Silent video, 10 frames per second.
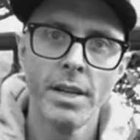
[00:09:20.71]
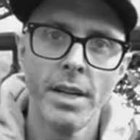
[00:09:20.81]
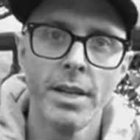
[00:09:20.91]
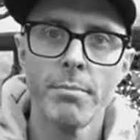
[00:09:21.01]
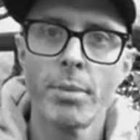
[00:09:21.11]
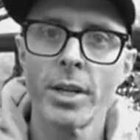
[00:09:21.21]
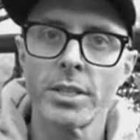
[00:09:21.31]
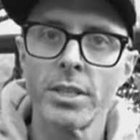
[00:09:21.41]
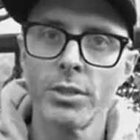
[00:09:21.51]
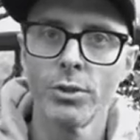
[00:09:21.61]
And in part
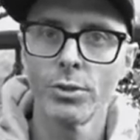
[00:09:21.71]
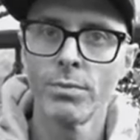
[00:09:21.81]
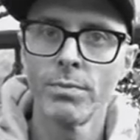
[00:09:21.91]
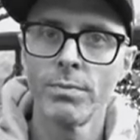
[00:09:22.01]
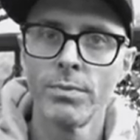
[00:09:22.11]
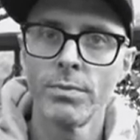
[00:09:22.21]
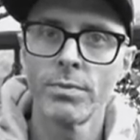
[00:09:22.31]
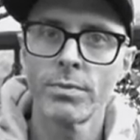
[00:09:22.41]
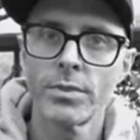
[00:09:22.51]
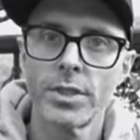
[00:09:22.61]
2,
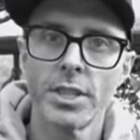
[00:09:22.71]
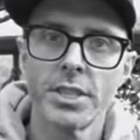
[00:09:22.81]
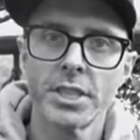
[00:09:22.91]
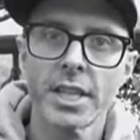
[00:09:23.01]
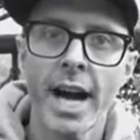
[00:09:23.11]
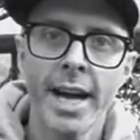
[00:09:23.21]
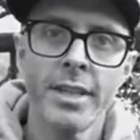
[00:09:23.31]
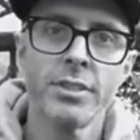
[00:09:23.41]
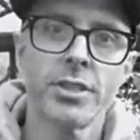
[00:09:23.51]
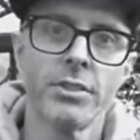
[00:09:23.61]
there's this guy who
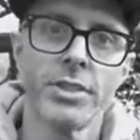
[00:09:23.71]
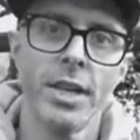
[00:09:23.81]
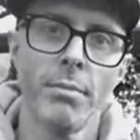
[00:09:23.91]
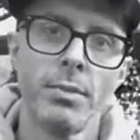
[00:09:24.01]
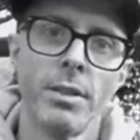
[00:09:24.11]
shows up,